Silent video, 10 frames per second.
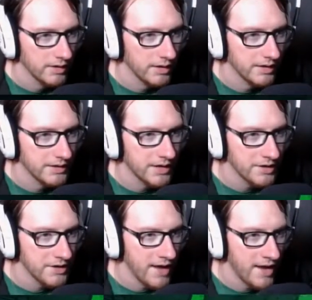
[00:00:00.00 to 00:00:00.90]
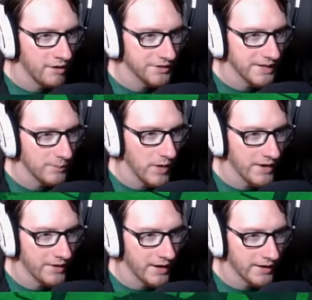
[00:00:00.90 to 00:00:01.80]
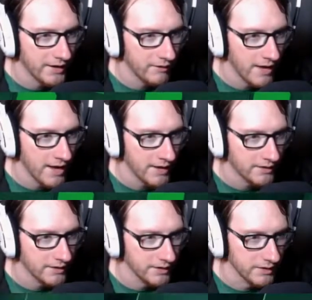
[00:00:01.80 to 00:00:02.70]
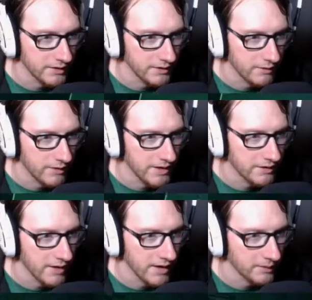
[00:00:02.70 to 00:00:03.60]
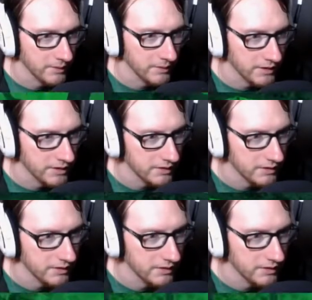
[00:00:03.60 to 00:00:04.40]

Is there now some way that I can react to this, or interact with this?